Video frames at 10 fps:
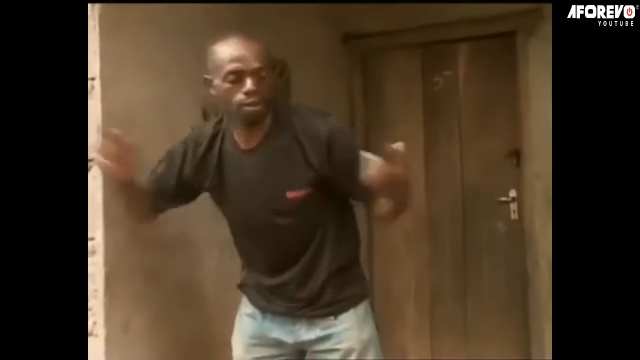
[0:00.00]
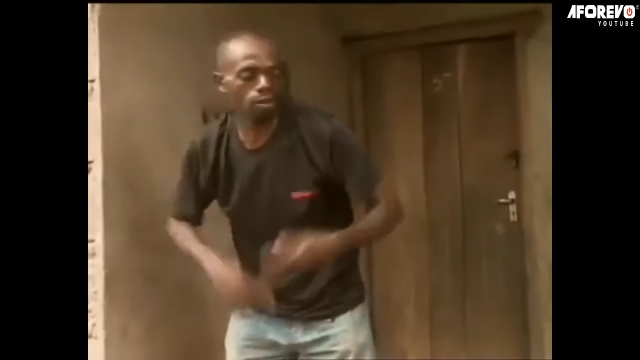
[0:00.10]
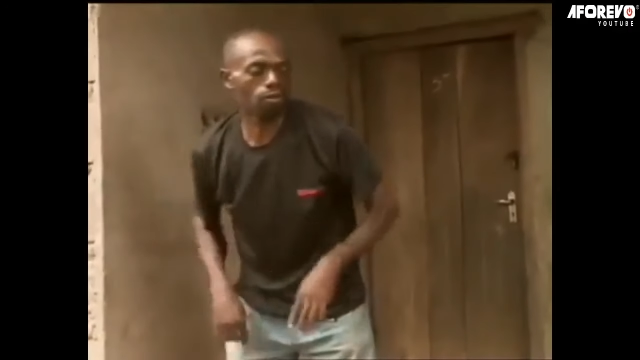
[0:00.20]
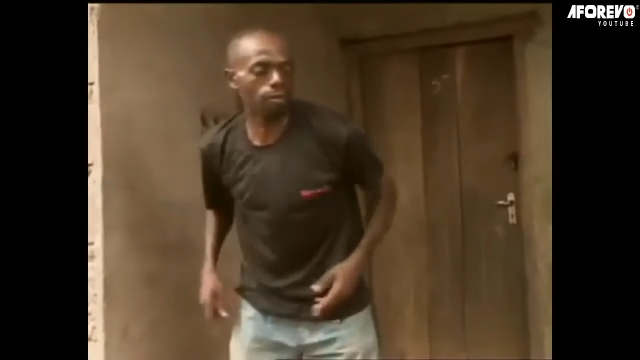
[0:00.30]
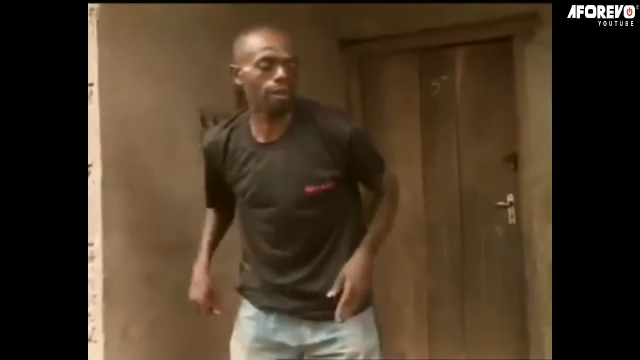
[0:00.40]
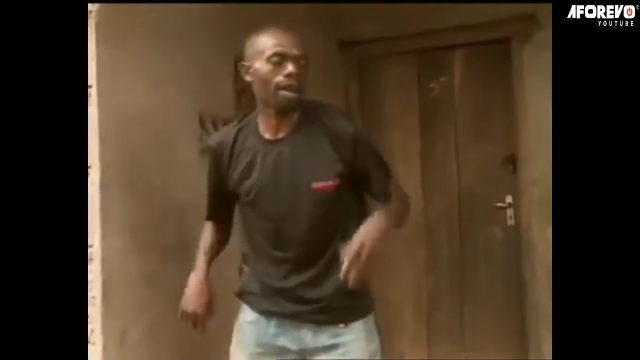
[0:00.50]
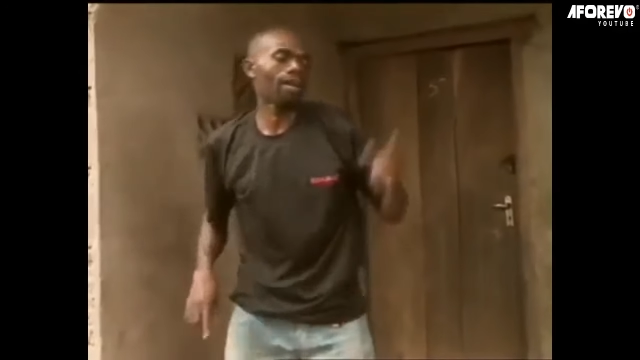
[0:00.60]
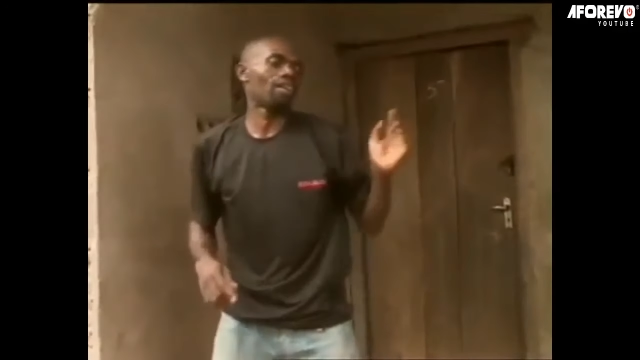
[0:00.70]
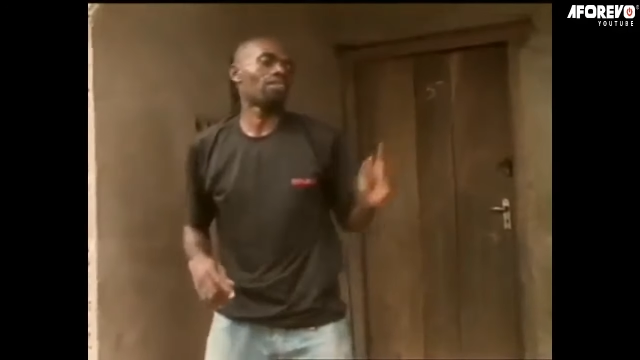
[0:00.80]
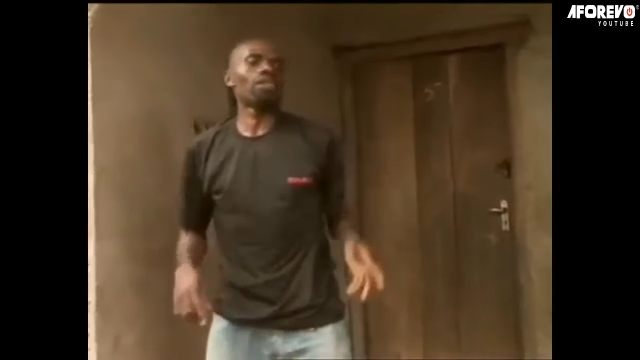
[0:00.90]
I go to bed
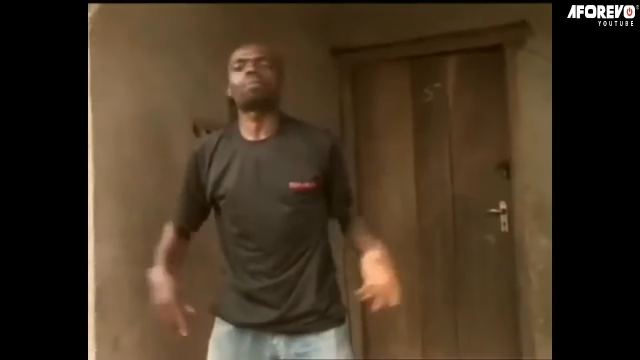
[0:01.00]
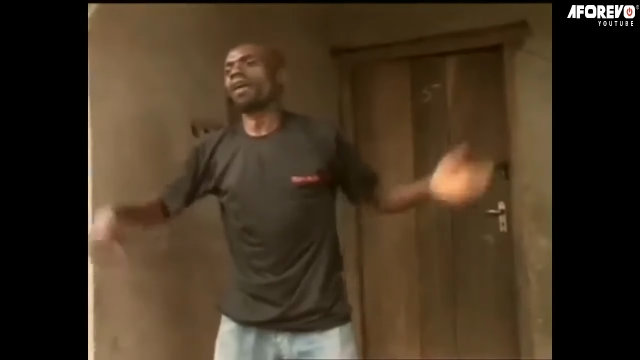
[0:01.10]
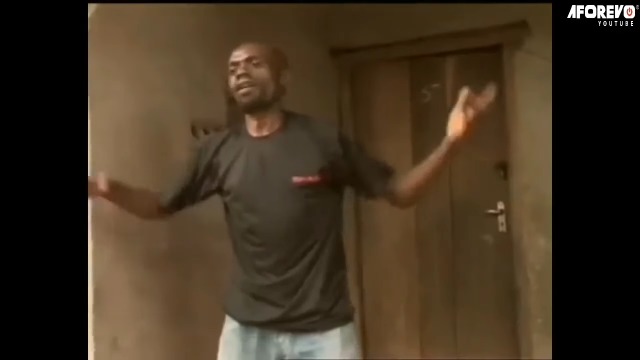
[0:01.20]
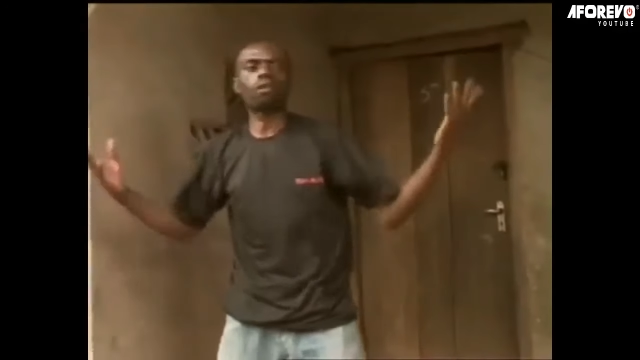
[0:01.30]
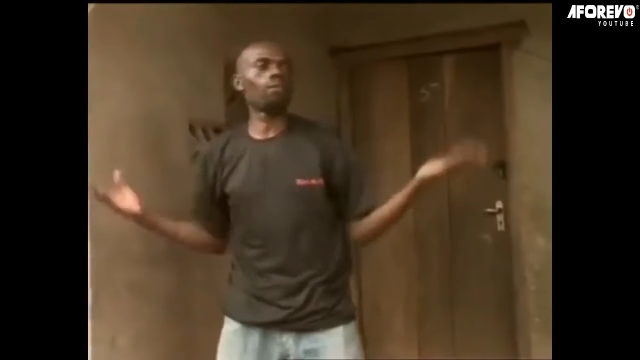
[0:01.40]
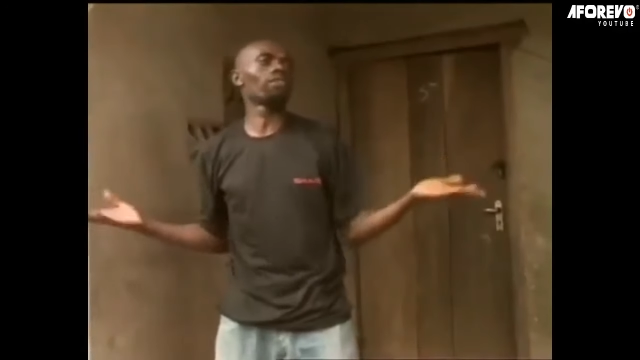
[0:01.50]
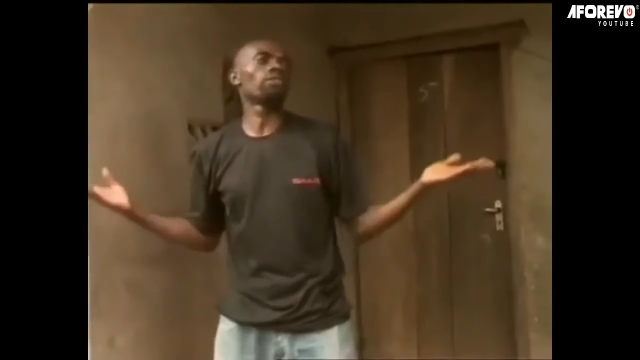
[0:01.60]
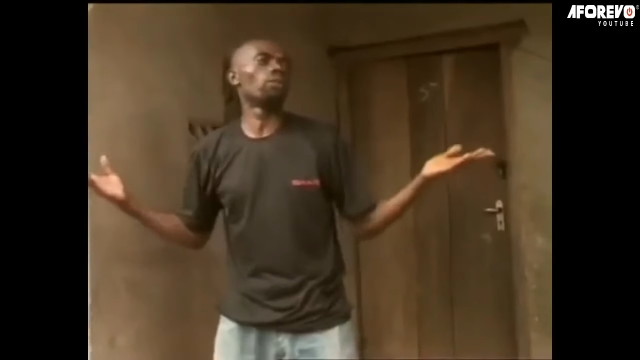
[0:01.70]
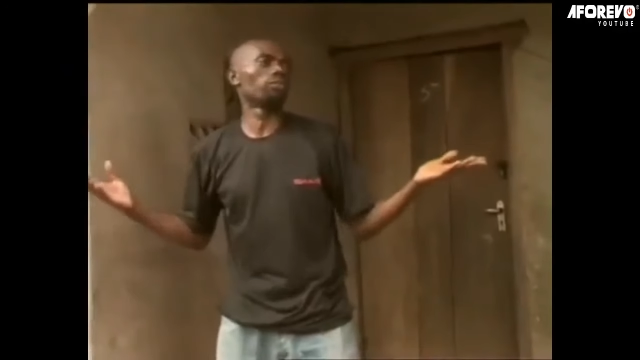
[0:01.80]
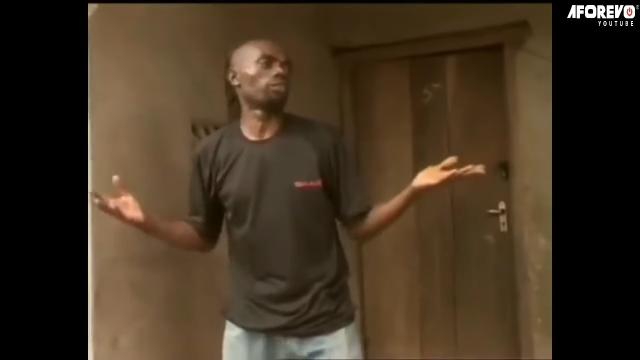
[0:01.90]
and I sleep, I
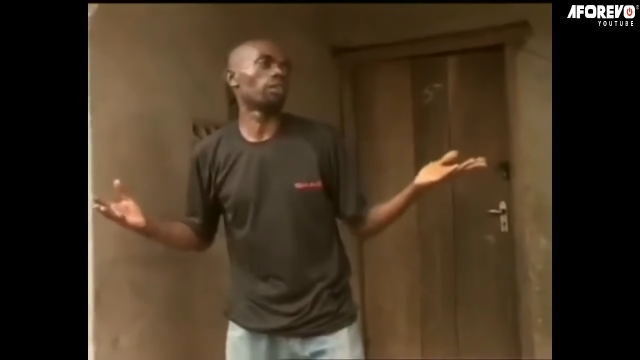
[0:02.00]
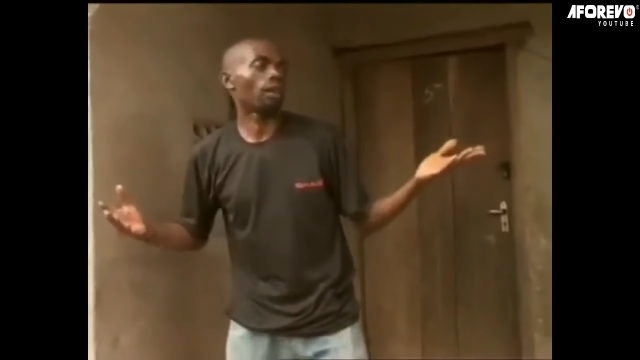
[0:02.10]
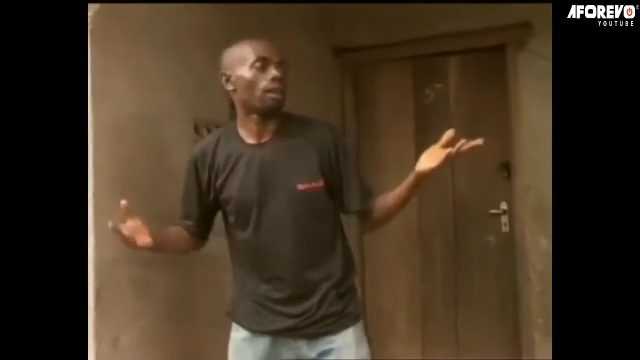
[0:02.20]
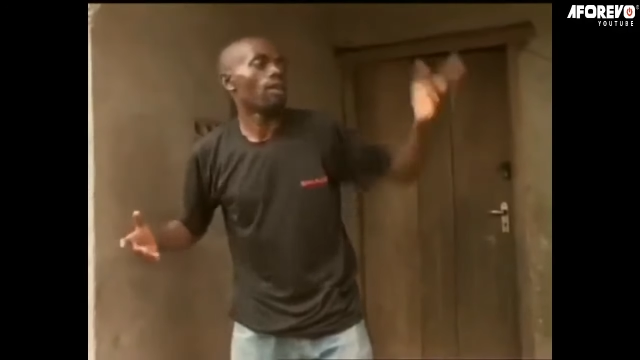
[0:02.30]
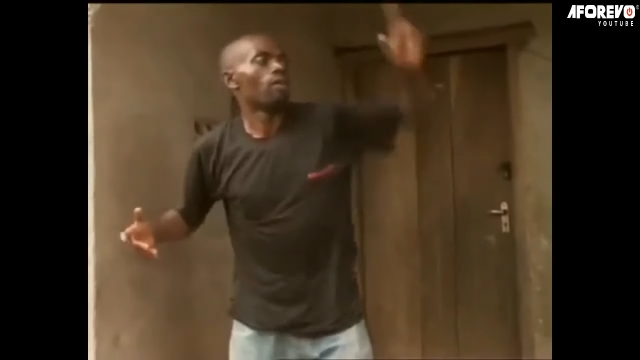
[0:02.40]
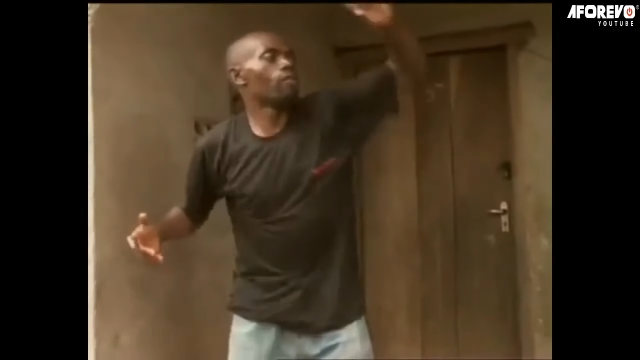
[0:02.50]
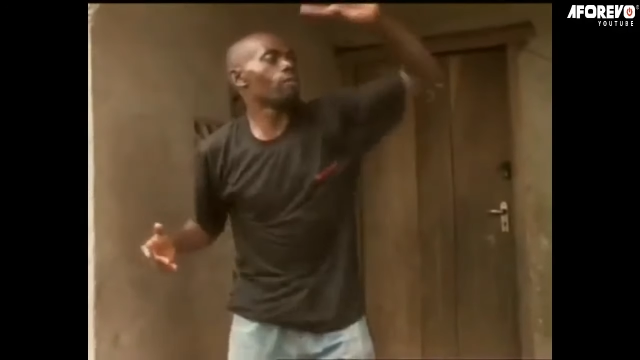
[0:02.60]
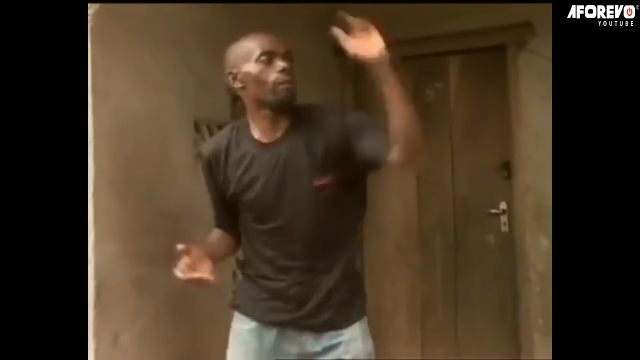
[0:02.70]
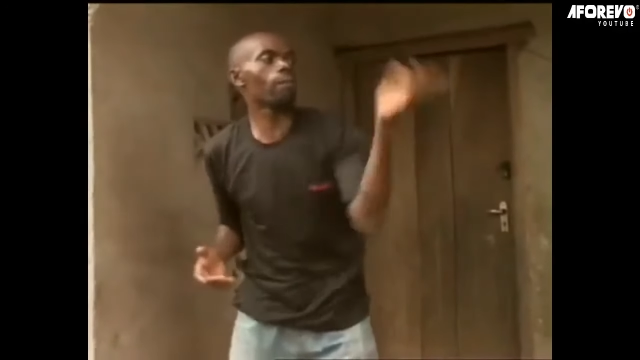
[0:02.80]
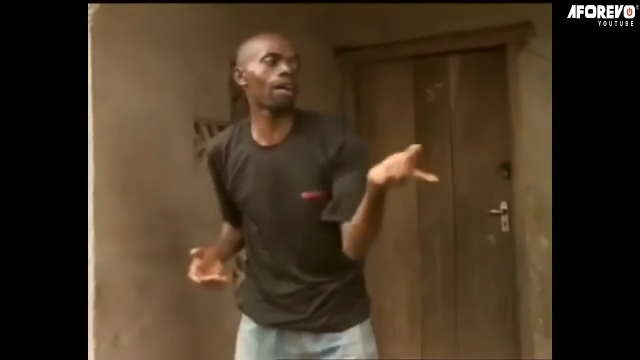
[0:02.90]
commit no sin.
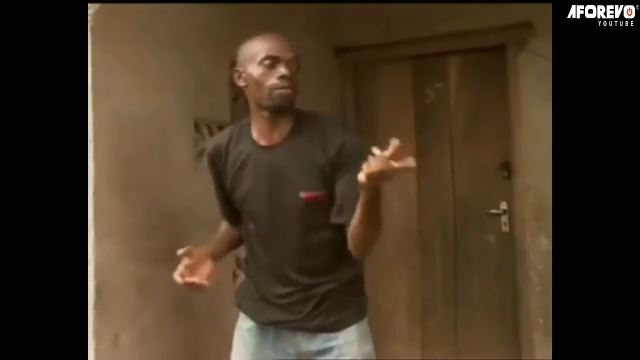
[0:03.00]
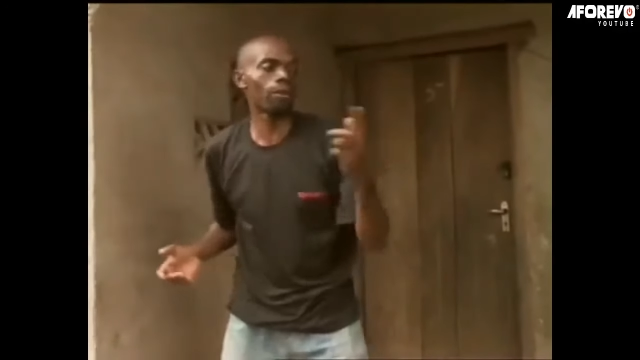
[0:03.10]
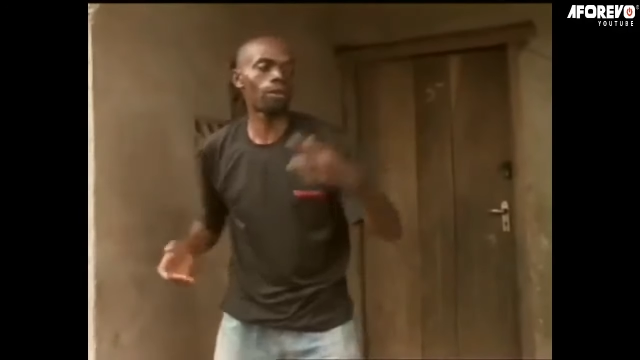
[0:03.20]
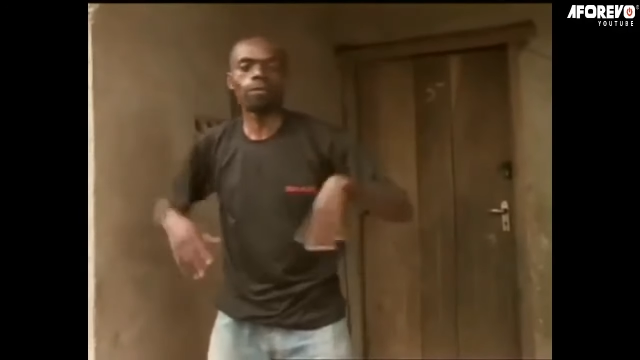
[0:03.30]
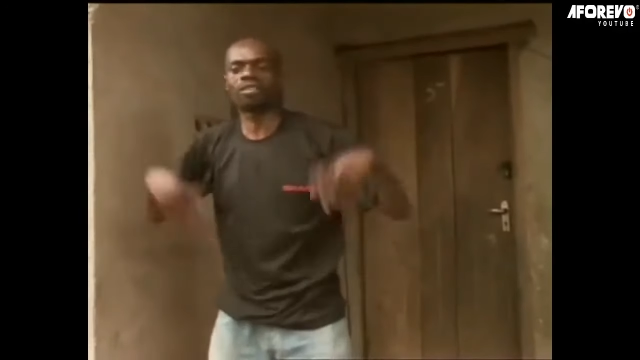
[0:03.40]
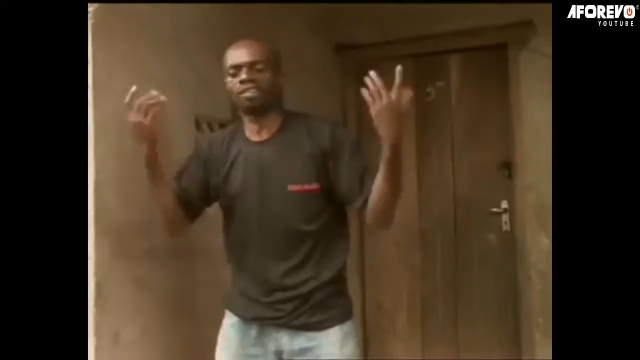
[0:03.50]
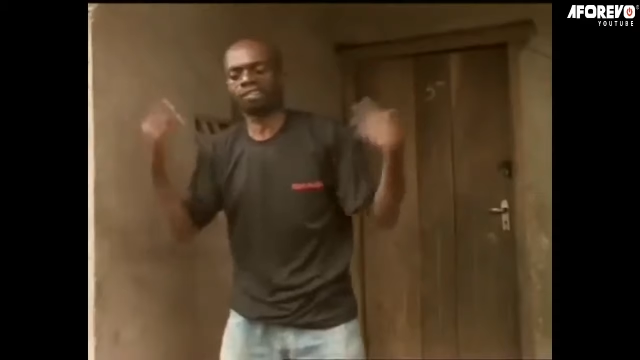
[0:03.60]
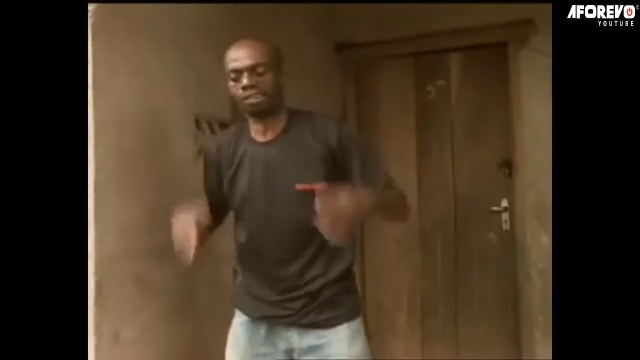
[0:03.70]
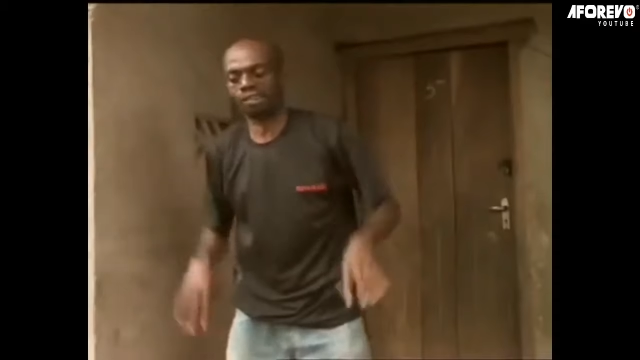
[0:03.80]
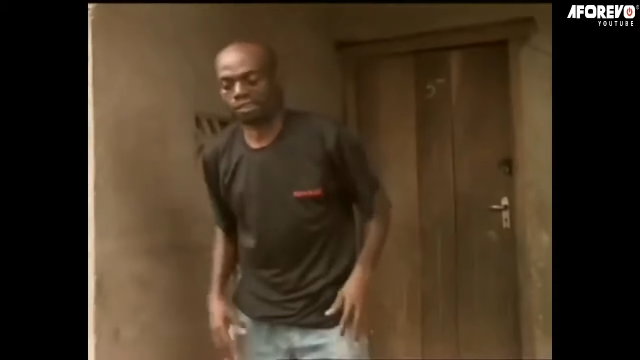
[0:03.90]
You people have been
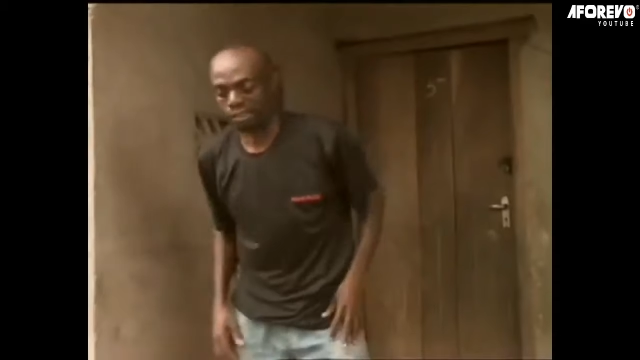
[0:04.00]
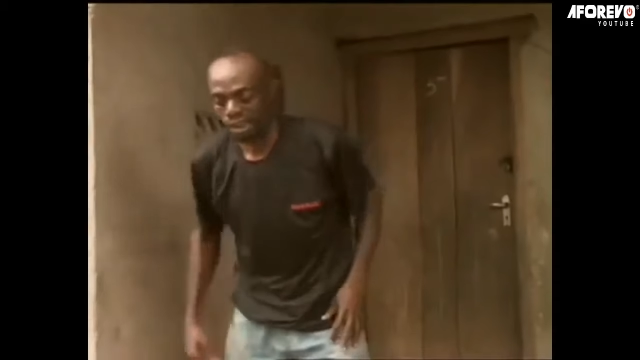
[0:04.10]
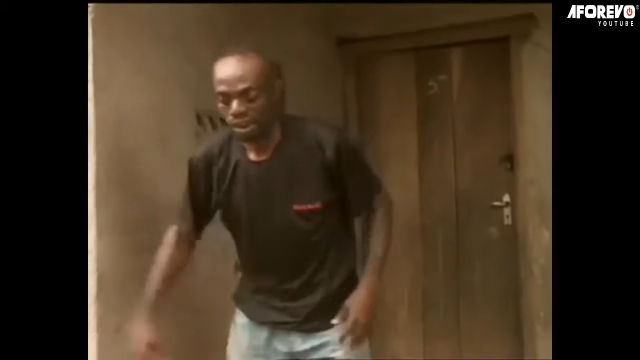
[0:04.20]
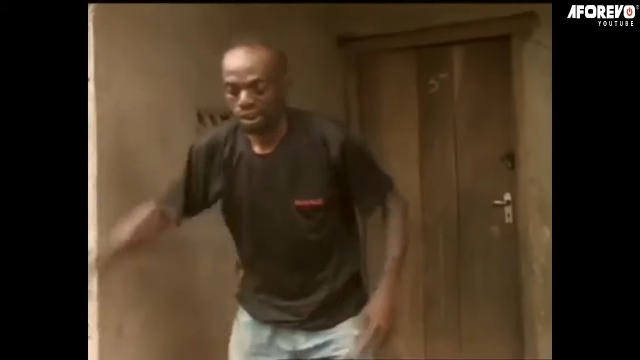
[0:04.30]
committing sins.